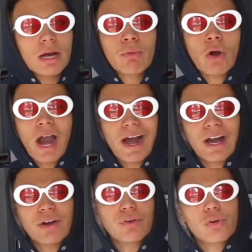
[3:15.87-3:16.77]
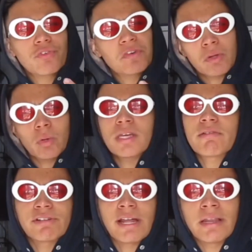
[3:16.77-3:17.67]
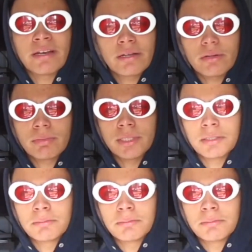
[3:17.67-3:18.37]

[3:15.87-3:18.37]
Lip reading: bro, I don't know if it's only in Rhode Island, but